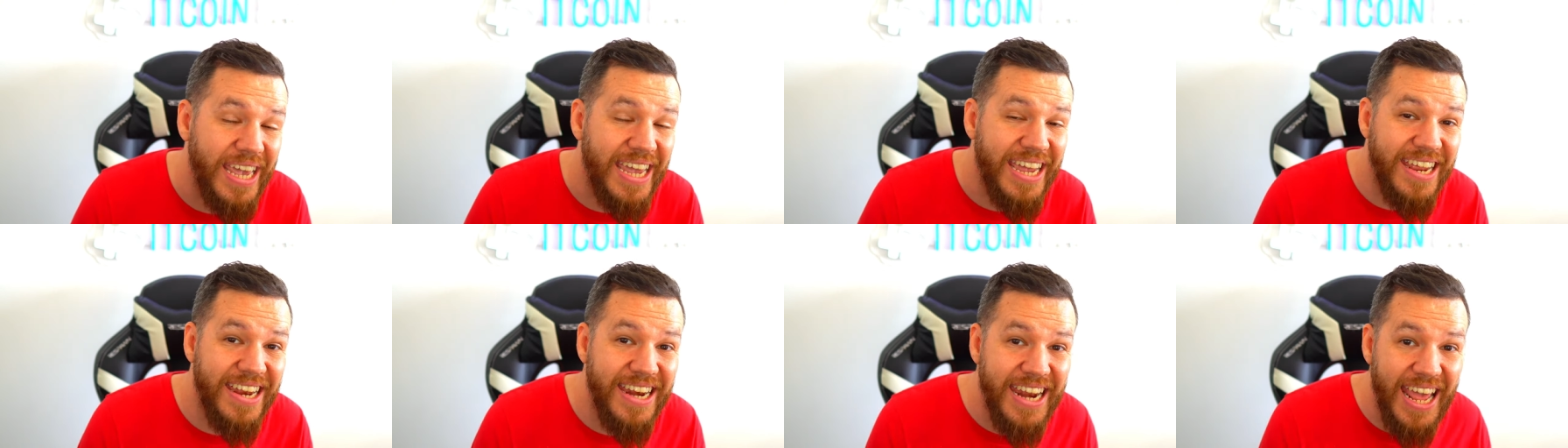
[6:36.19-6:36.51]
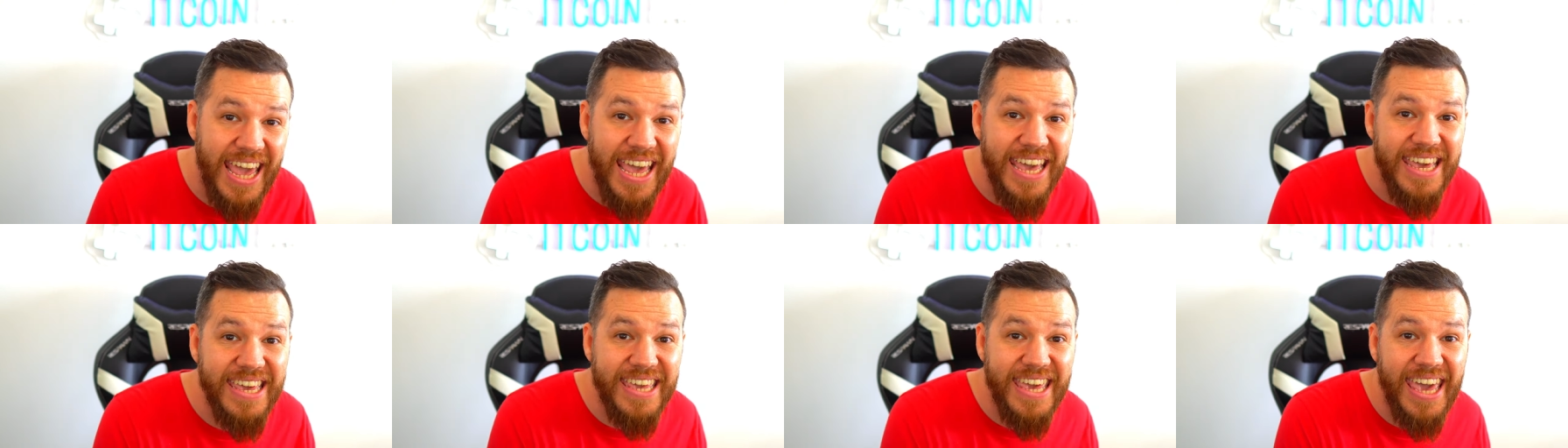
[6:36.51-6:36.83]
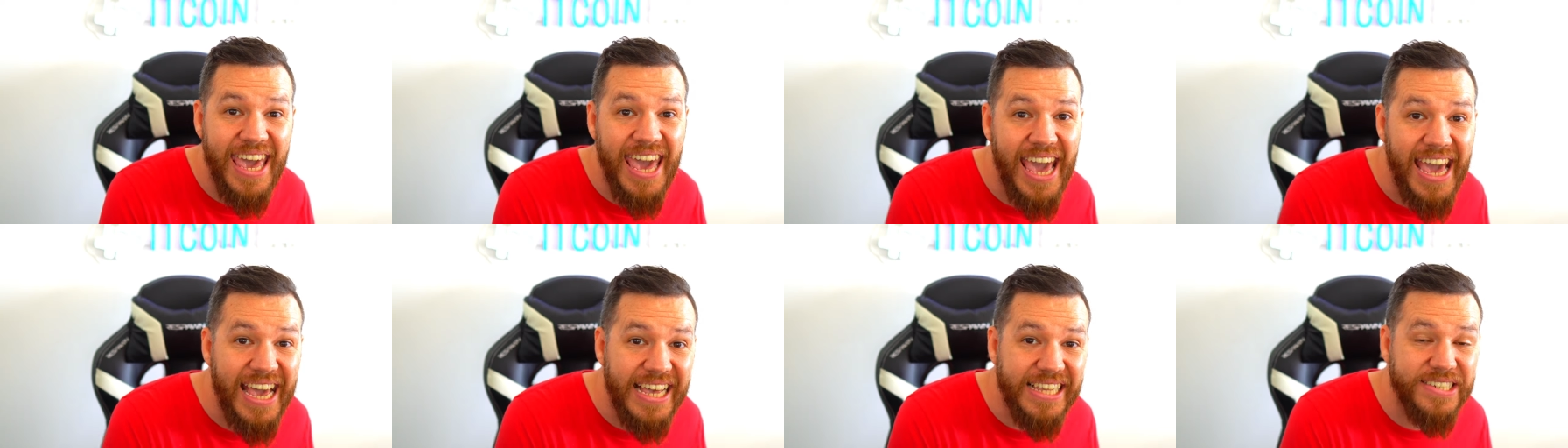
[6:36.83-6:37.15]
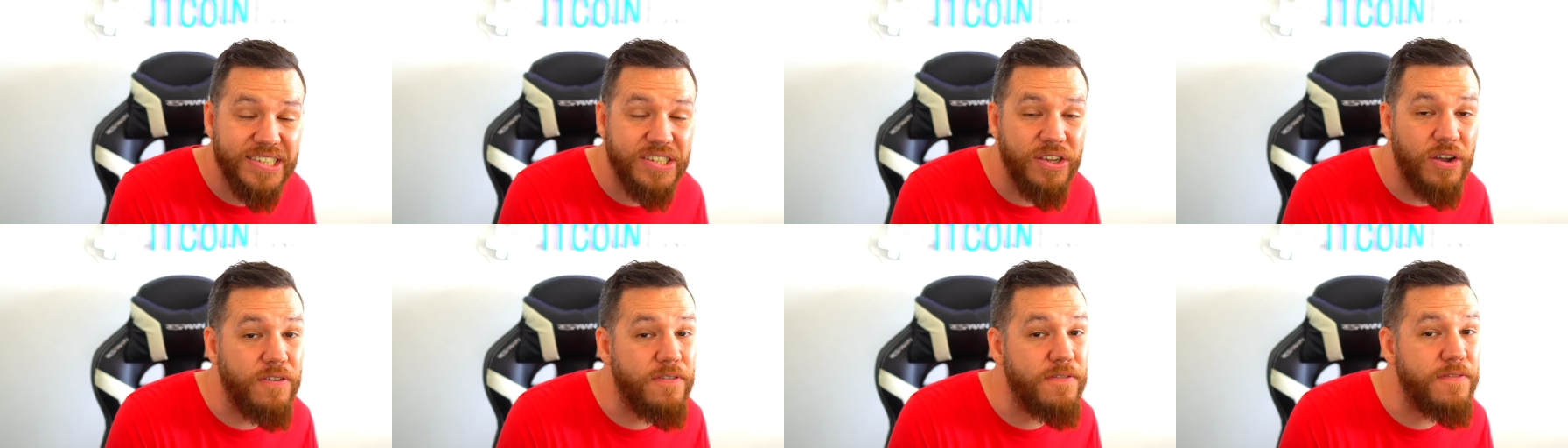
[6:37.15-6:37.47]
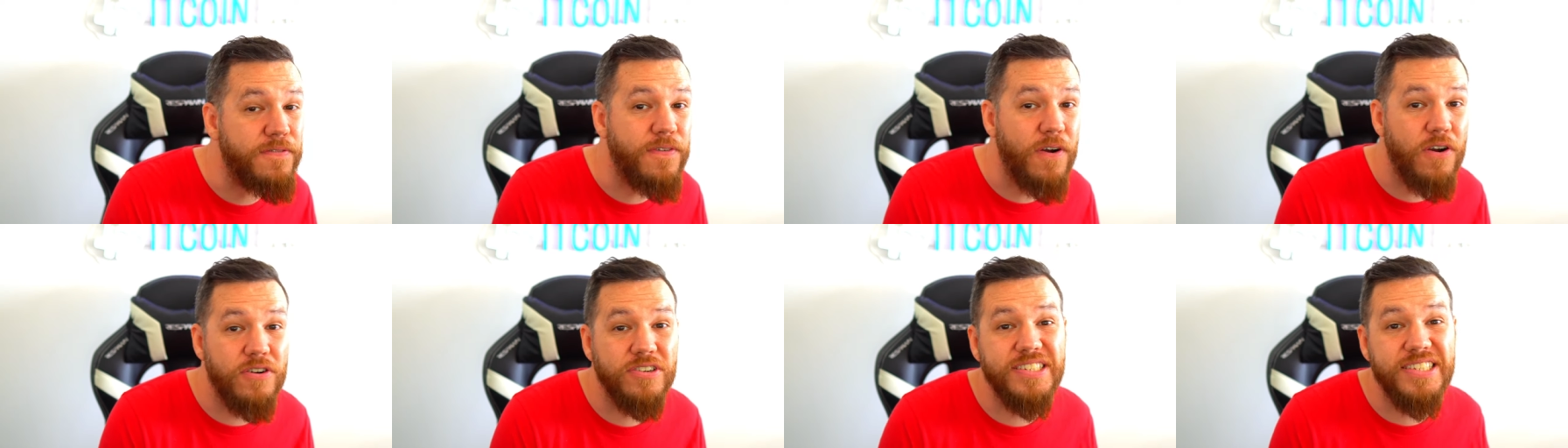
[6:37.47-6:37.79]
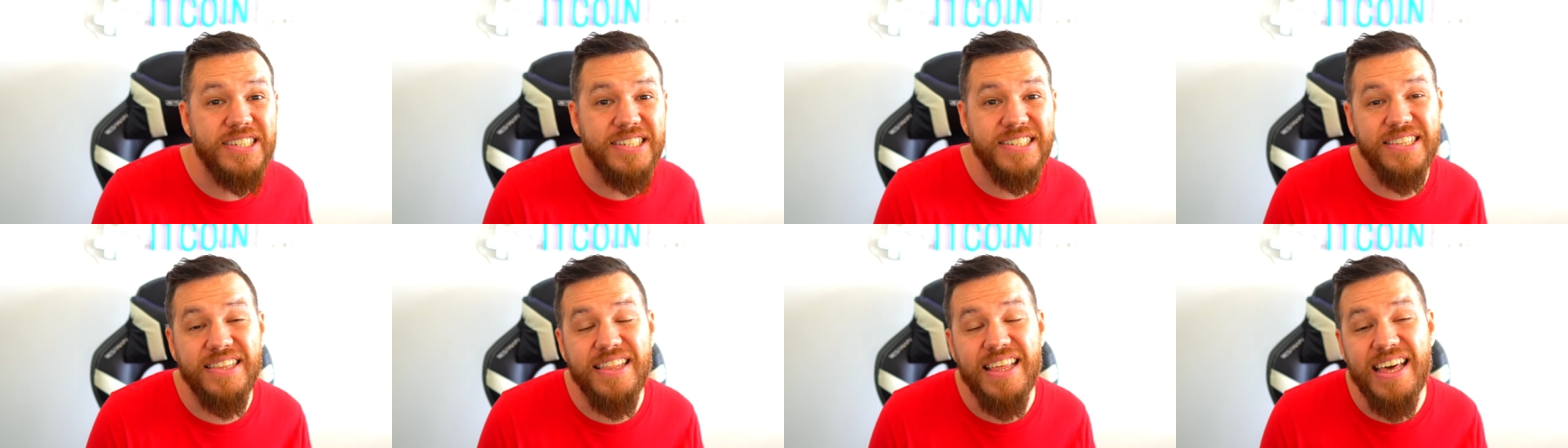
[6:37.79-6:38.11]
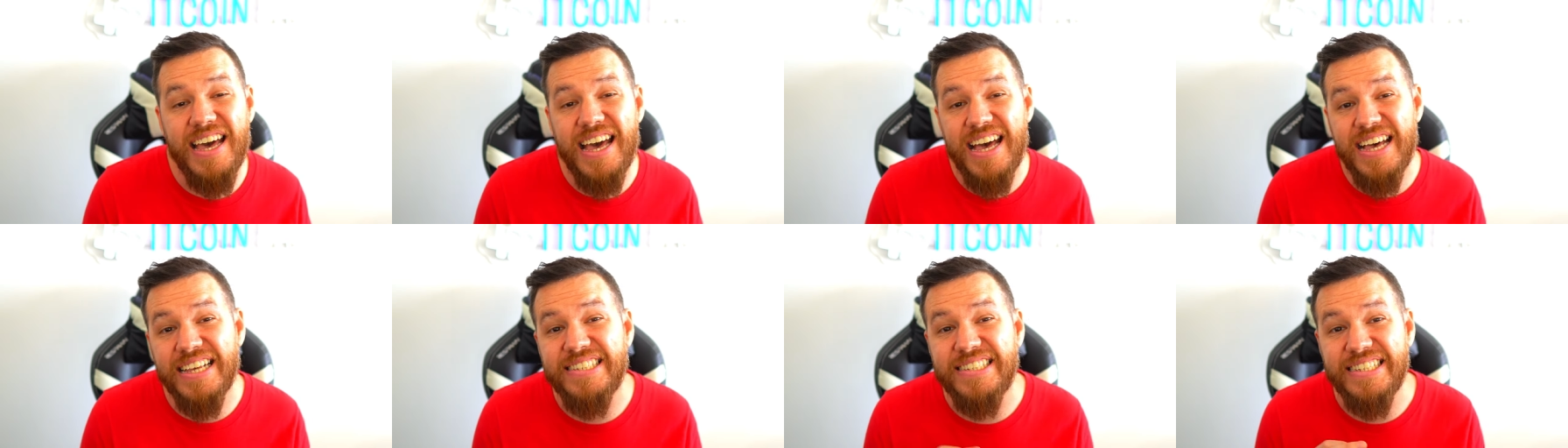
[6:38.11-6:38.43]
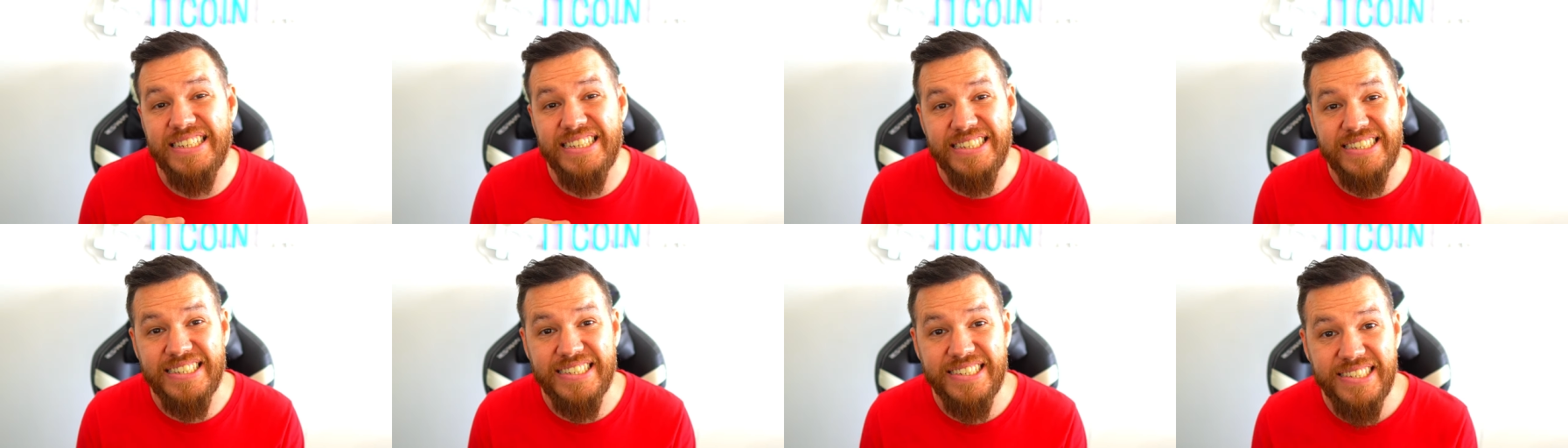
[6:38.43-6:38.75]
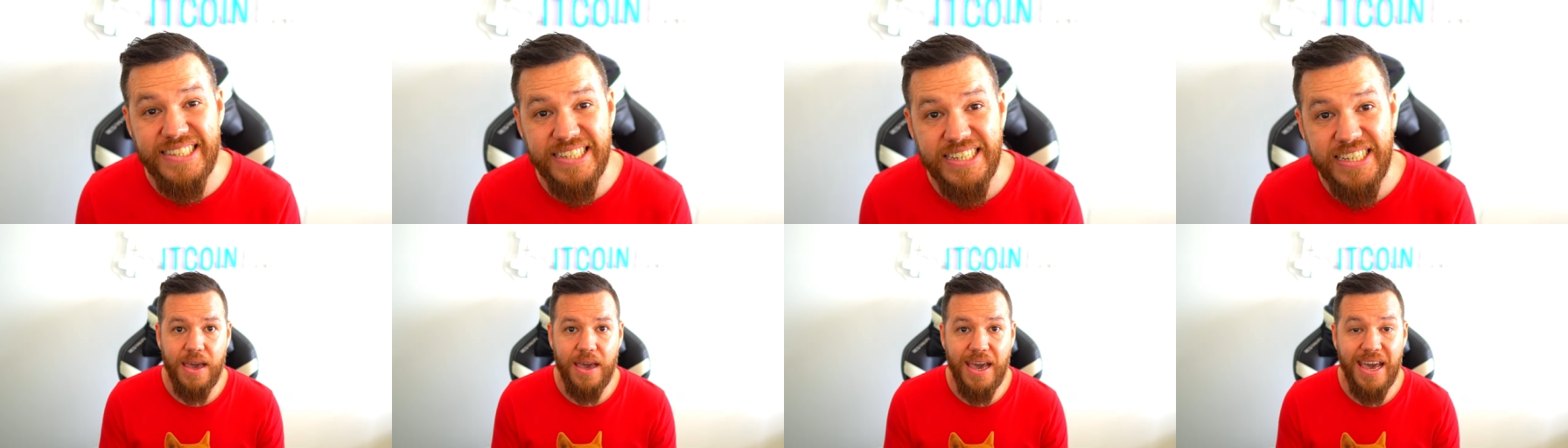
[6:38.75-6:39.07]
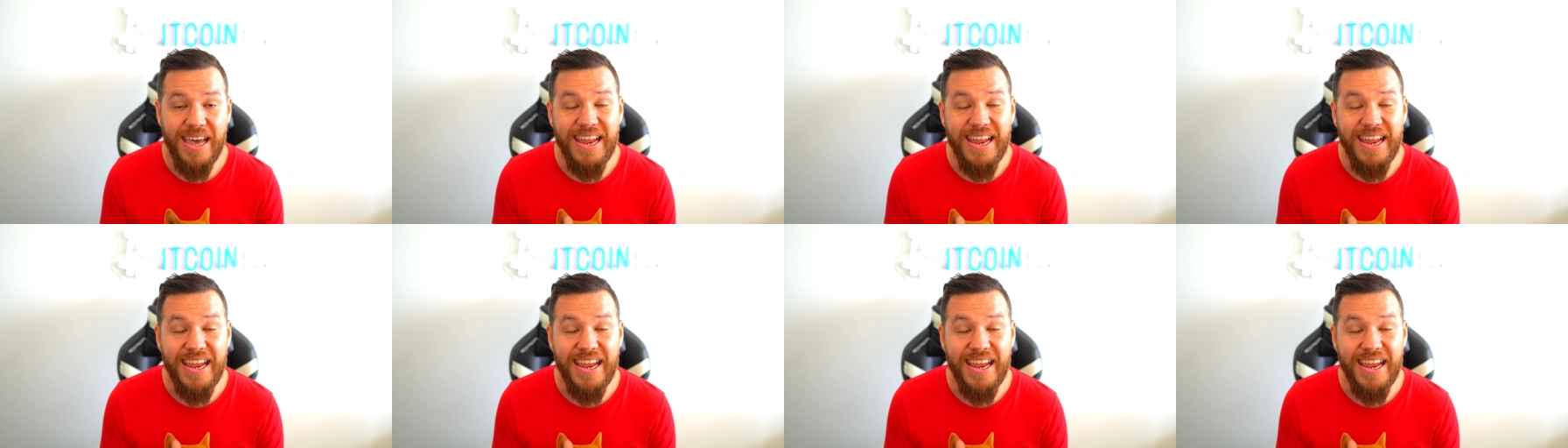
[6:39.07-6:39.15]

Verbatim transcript: in a case versus the S E C,